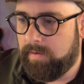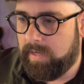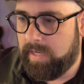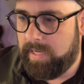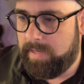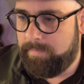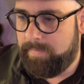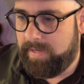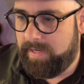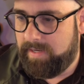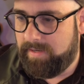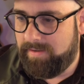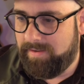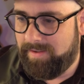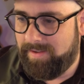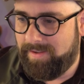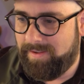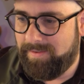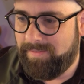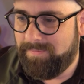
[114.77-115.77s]
I made
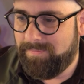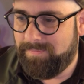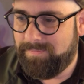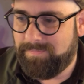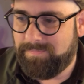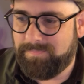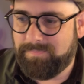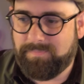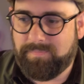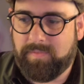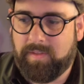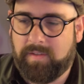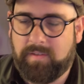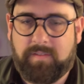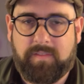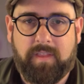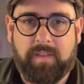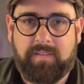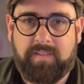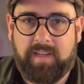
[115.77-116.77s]

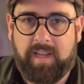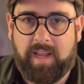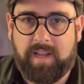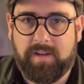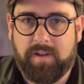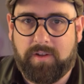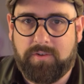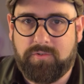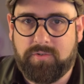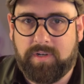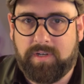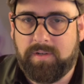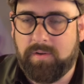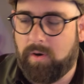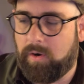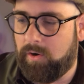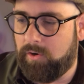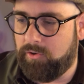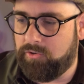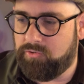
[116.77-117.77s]
the
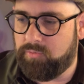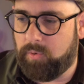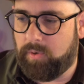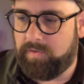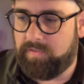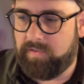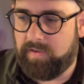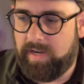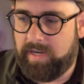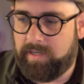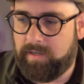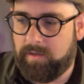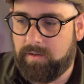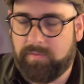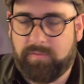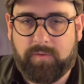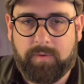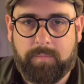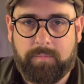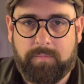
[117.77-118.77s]
T-800 Arnold
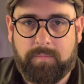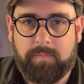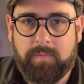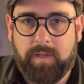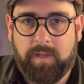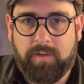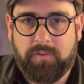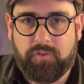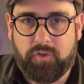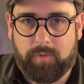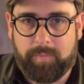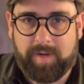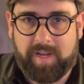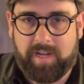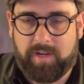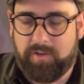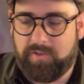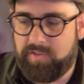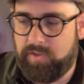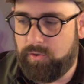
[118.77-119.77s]
Schwarzenegger from
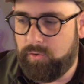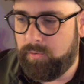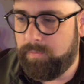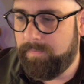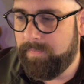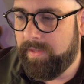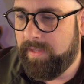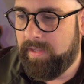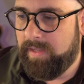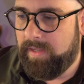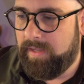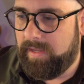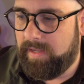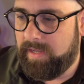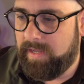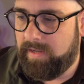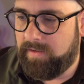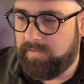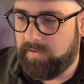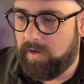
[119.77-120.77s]
Terminator 2
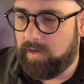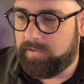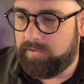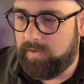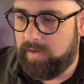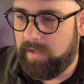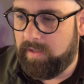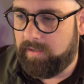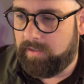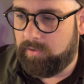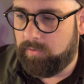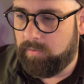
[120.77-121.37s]
and Dr. Alan